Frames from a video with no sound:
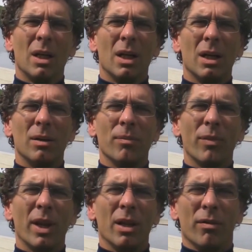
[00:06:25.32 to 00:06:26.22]

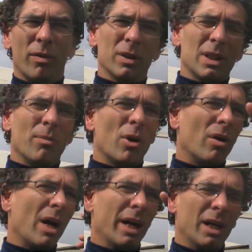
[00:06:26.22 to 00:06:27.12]
Then the first
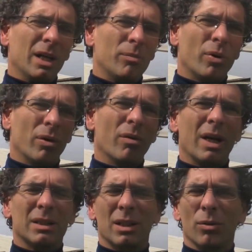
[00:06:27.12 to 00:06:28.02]
MRI, it
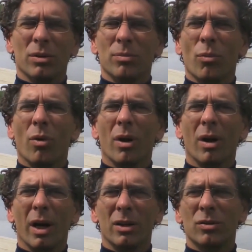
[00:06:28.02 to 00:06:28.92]
progressed. There was
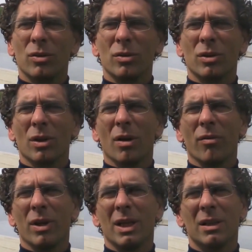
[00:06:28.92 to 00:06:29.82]
more extrusion
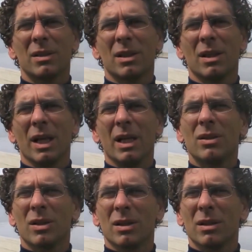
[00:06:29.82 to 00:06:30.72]
of the disc
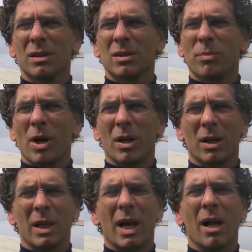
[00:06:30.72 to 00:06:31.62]
into the spinal
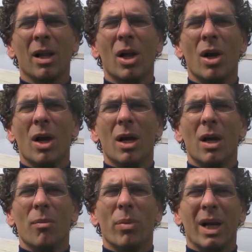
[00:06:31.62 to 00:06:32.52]
canal.
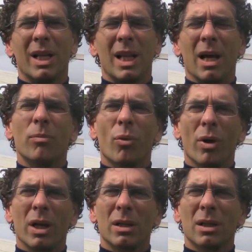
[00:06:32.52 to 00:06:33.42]
But at that
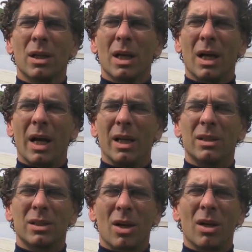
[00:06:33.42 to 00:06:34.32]
point, I had
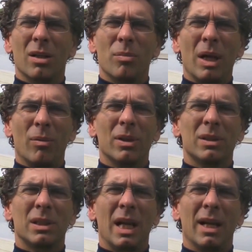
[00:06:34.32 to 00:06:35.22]
started to be able to
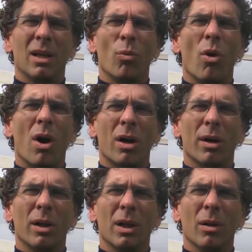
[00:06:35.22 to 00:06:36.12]
stand and walk
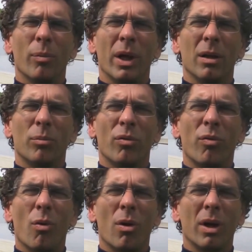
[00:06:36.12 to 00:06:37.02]
a little bit.
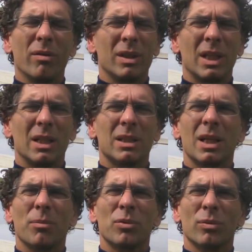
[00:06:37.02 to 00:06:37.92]
Before even 10
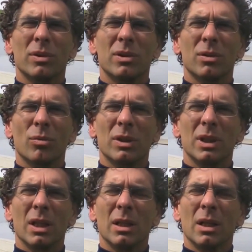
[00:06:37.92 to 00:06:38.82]
steps was
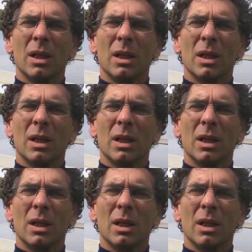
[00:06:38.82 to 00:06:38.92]
it.